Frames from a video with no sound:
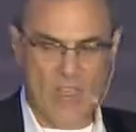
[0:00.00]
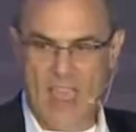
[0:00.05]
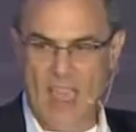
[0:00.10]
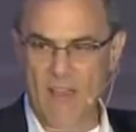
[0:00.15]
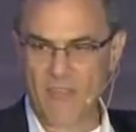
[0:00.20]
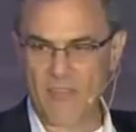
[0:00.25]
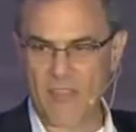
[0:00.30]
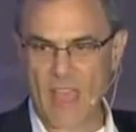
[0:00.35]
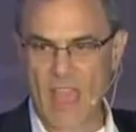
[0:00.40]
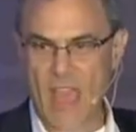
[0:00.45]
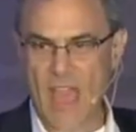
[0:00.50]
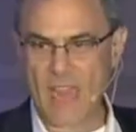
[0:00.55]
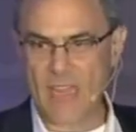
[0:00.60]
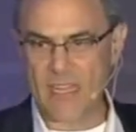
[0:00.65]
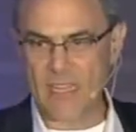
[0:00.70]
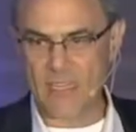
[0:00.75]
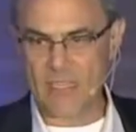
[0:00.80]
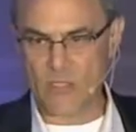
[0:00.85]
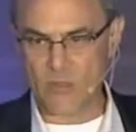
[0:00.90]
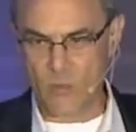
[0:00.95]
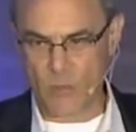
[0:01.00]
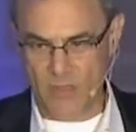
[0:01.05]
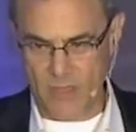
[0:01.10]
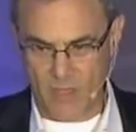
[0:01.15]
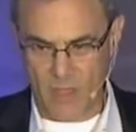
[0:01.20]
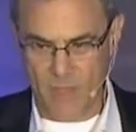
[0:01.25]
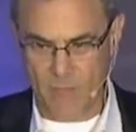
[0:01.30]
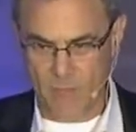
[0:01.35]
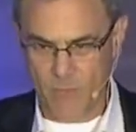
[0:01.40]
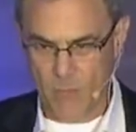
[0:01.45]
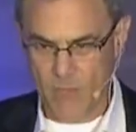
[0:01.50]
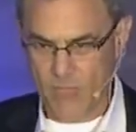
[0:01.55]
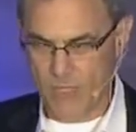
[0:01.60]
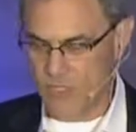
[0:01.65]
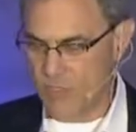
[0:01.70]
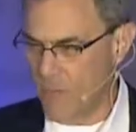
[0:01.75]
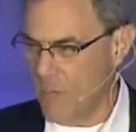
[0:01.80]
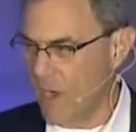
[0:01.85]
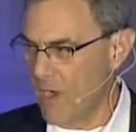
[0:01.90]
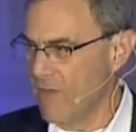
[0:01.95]
half that is with a
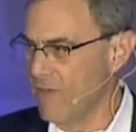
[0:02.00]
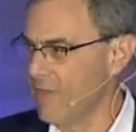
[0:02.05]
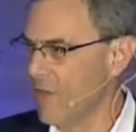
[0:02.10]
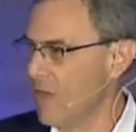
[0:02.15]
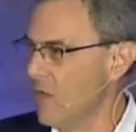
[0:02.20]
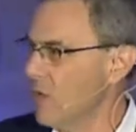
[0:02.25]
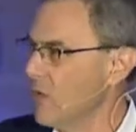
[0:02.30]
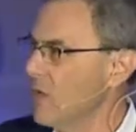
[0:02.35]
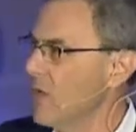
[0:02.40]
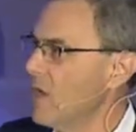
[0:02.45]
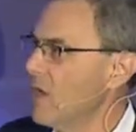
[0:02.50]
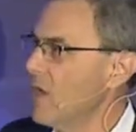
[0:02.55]
smartphone.